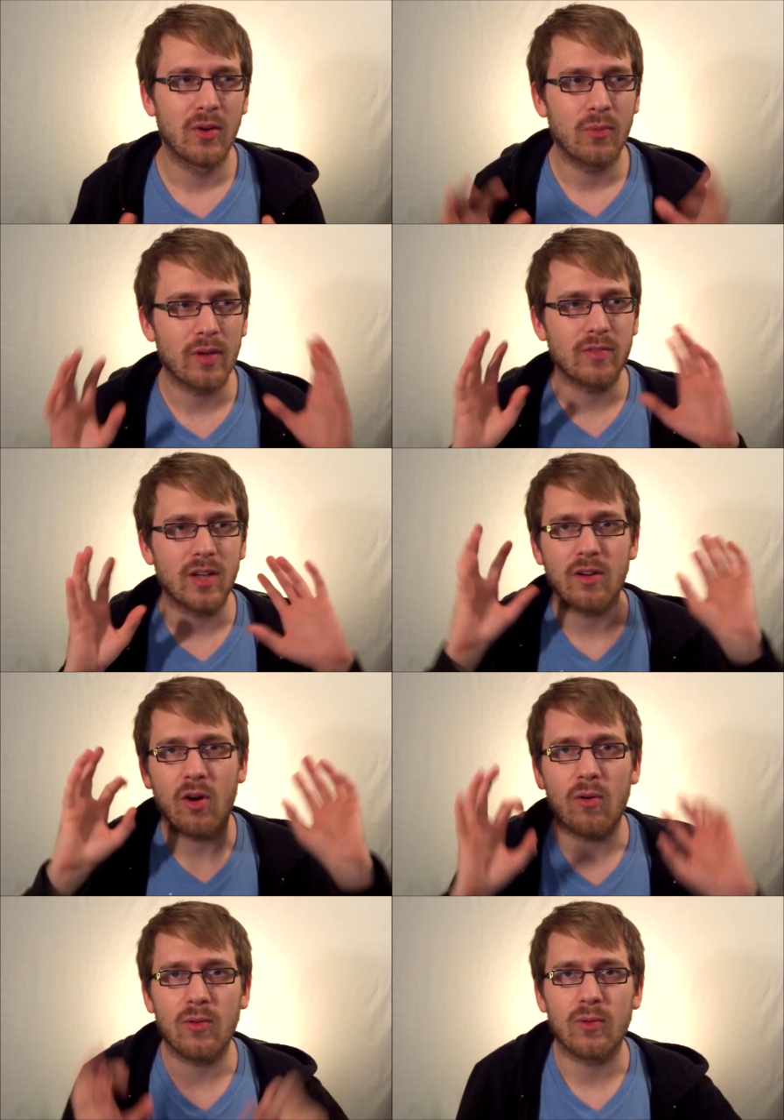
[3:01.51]
we've done
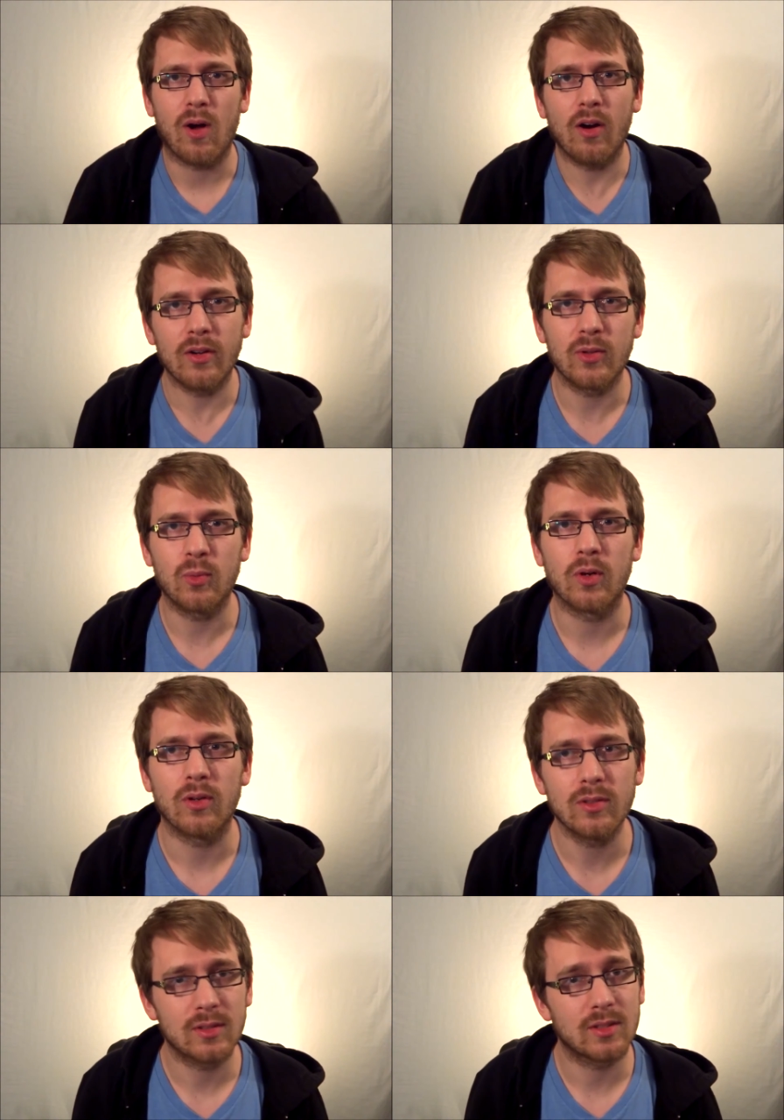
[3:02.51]
all the wrong in the
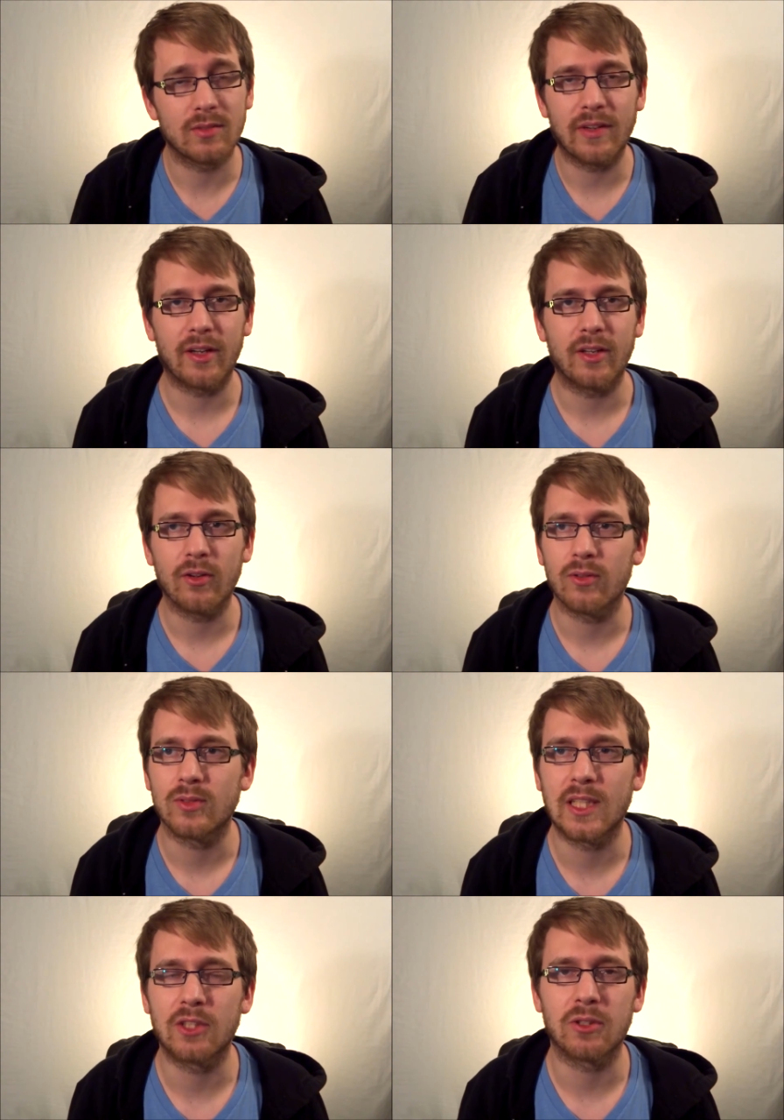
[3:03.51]
world. It's a very
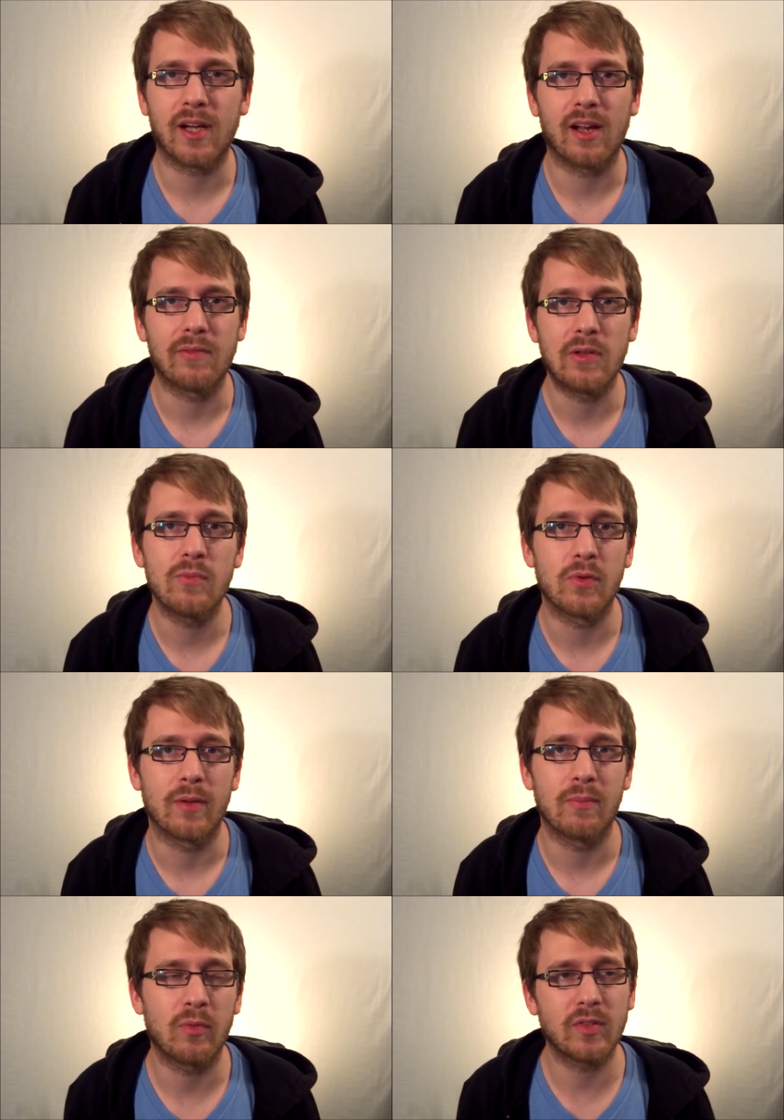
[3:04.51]
Eurocentric kind of
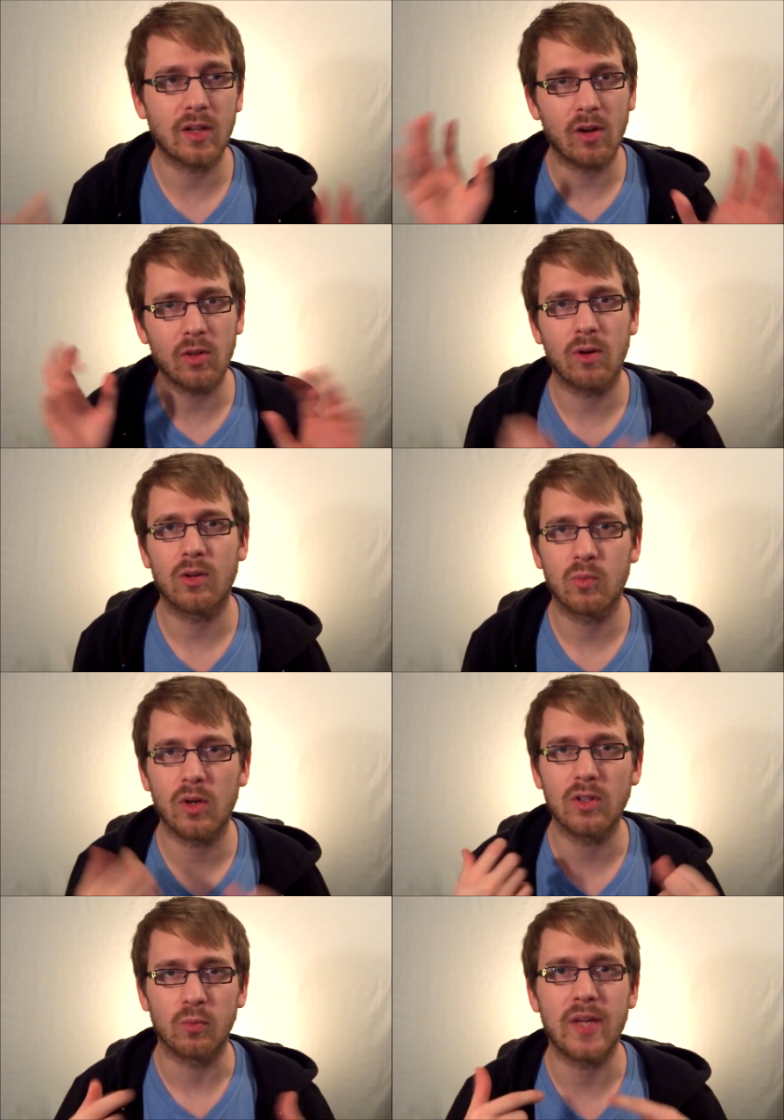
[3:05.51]
viewpoint, but we've done all the wrong in the
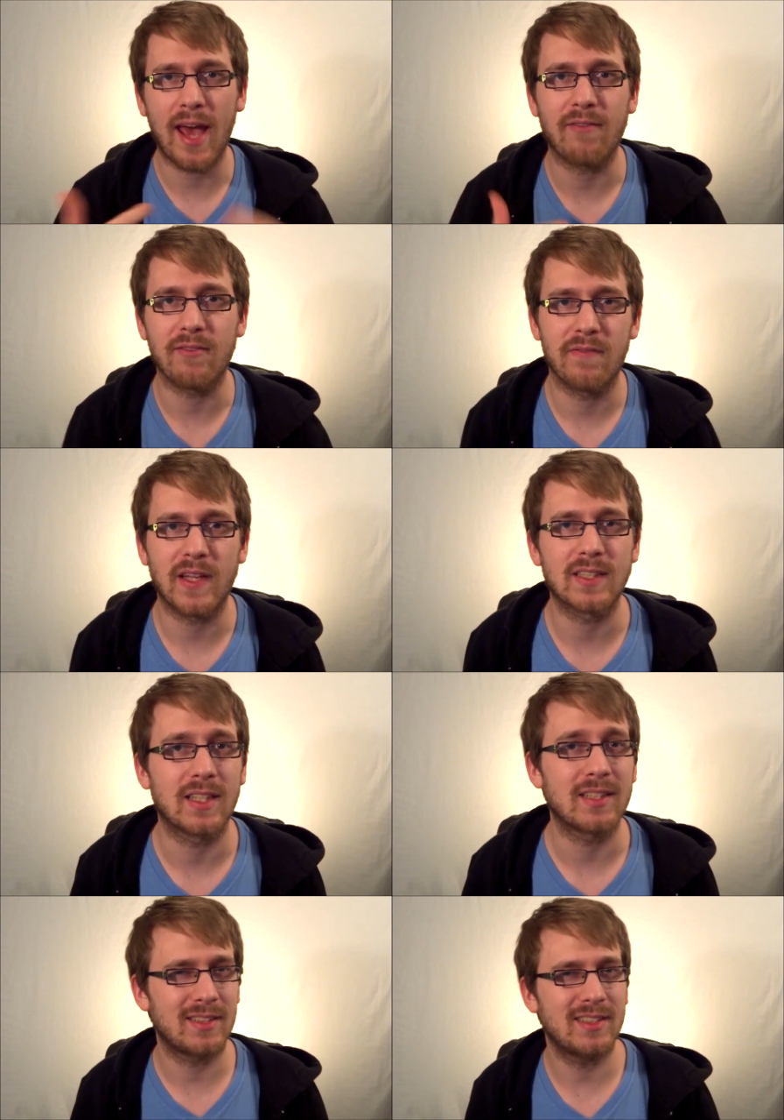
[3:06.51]
world, we have to fix it.
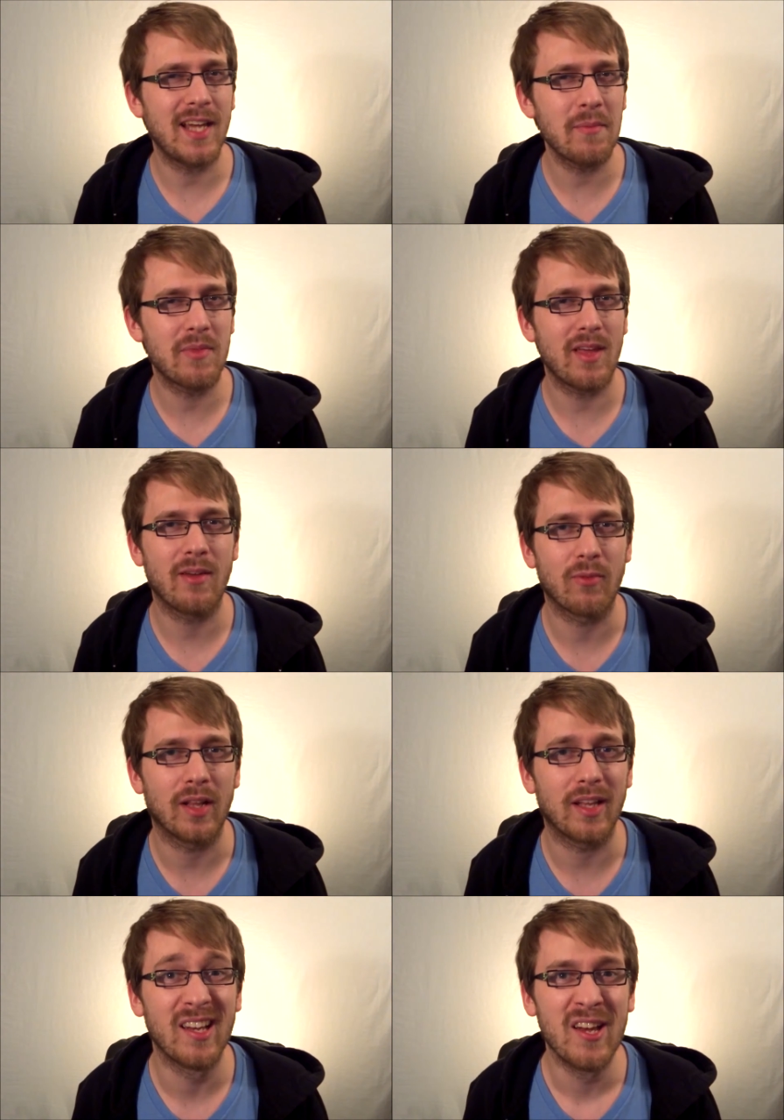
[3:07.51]
It's the same thing, really.